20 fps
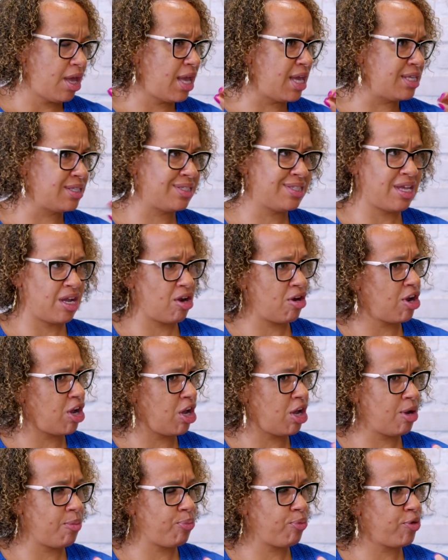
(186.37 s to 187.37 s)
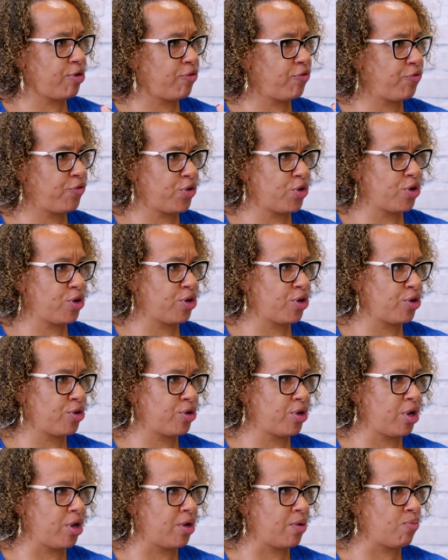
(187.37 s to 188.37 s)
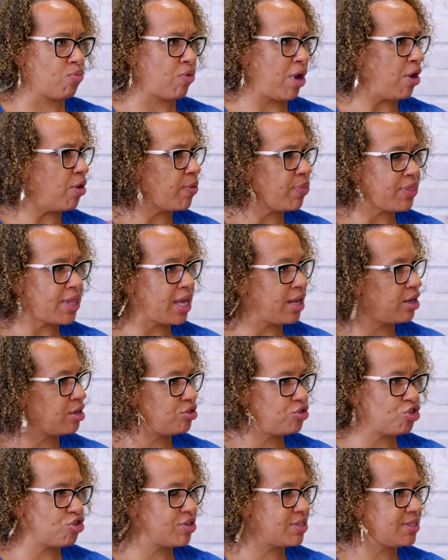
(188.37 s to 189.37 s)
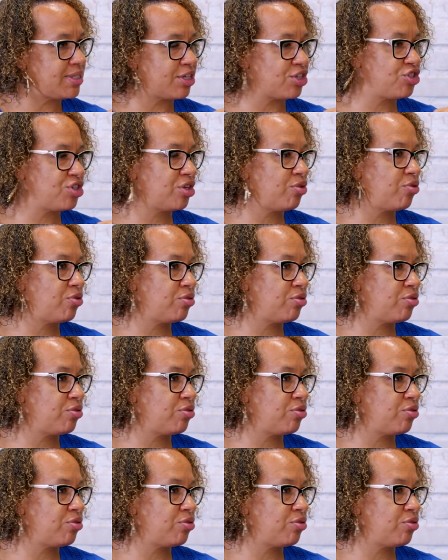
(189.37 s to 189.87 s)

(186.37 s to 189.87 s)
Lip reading: Is there a preferred route that a jurisdiction